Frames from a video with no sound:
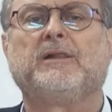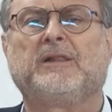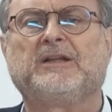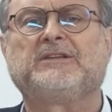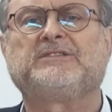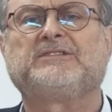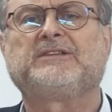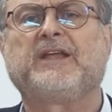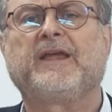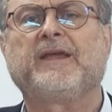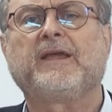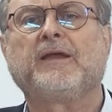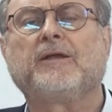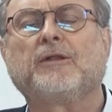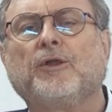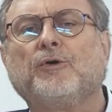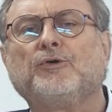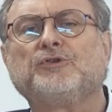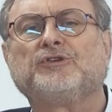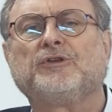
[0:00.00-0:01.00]
Let's take a
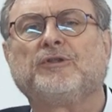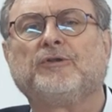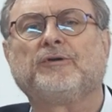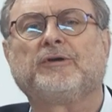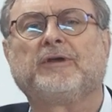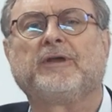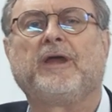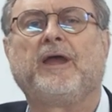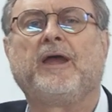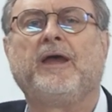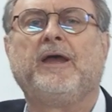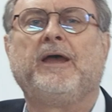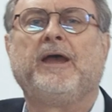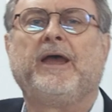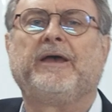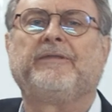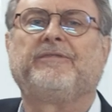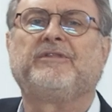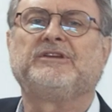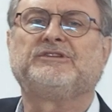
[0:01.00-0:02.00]
closer look
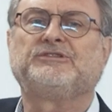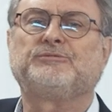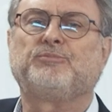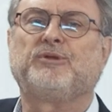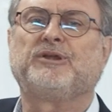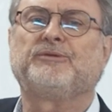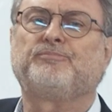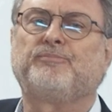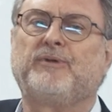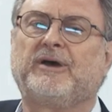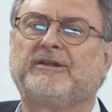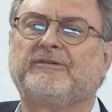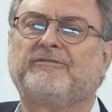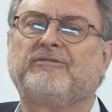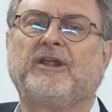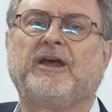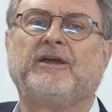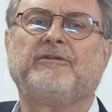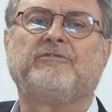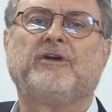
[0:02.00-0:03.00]
at these split
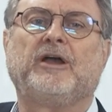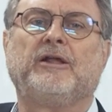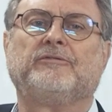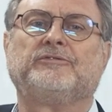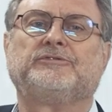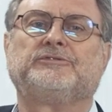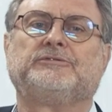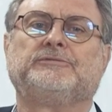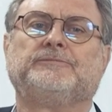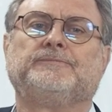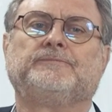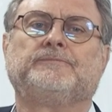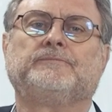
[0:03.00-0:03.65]
butterfly valves.